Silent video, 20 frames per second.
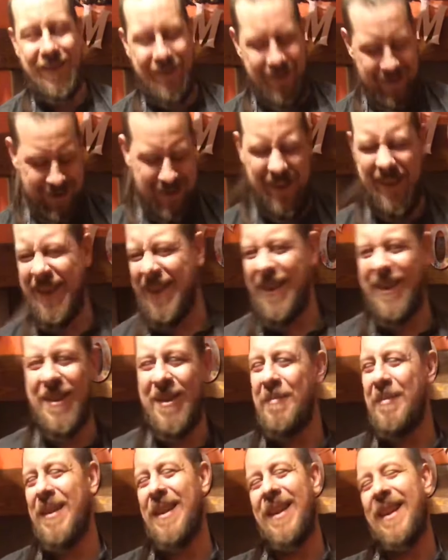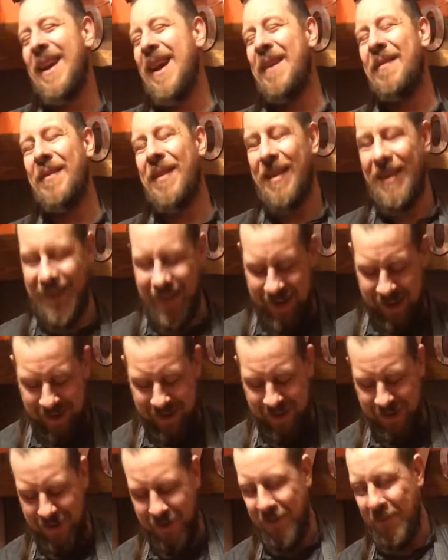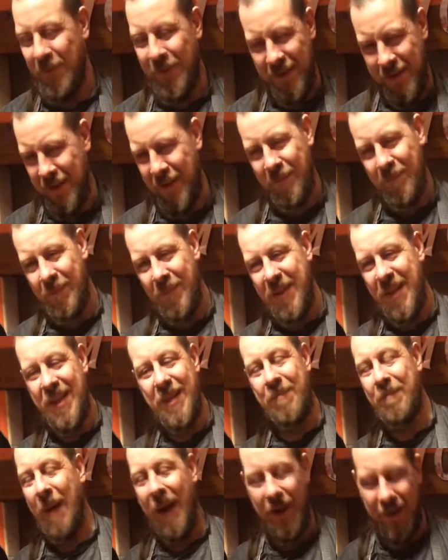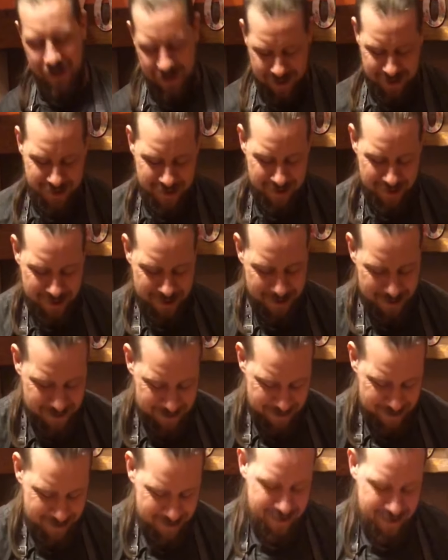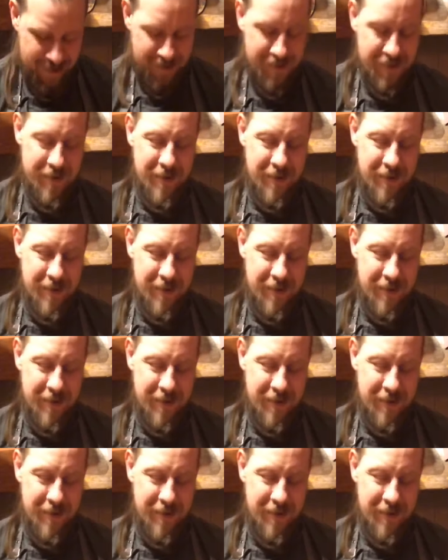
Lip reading: There's nobody alive that doesn't want to spank the dough, you know?